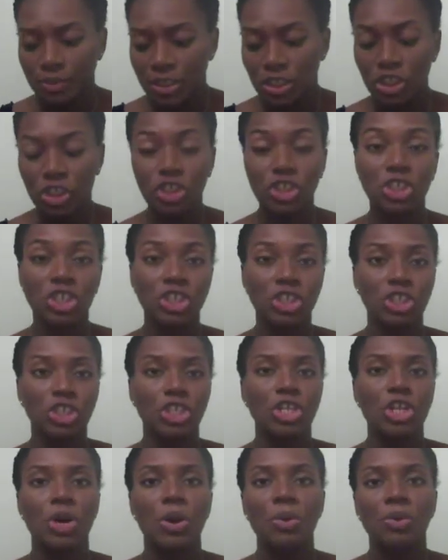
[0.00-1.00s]
It's just good to
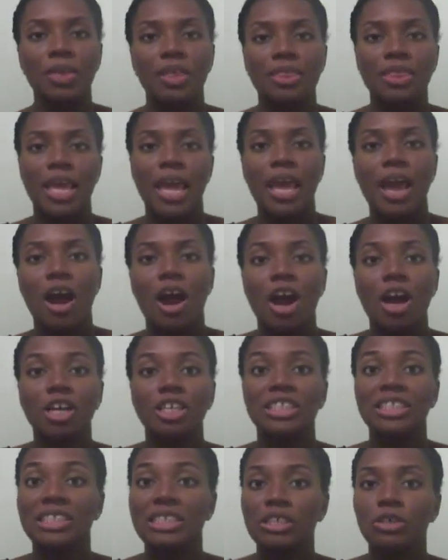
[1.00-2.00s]
know that they are
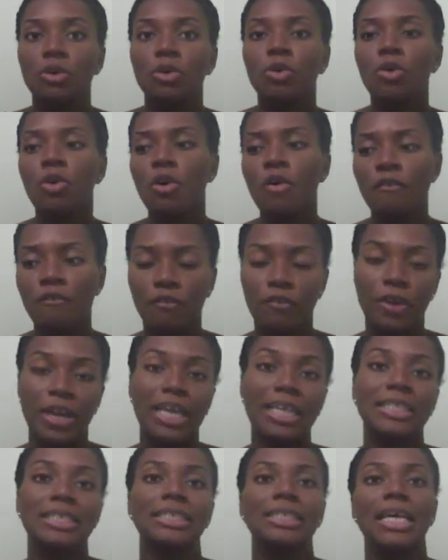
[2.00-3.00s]
still
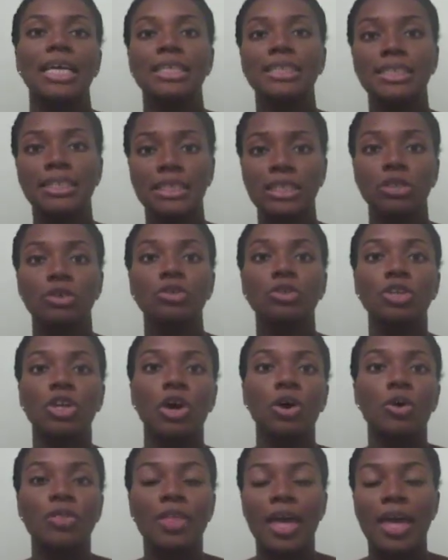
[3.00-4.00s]
friends. They still
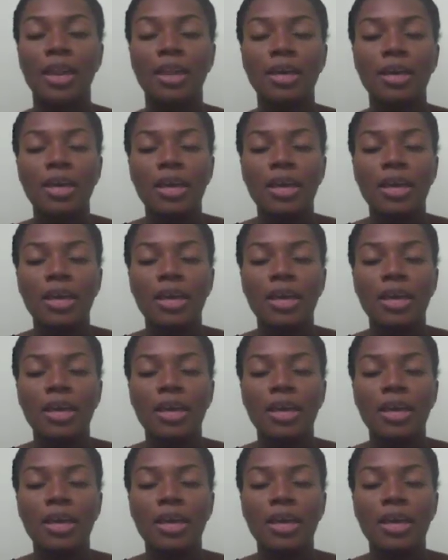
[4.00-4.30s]
know that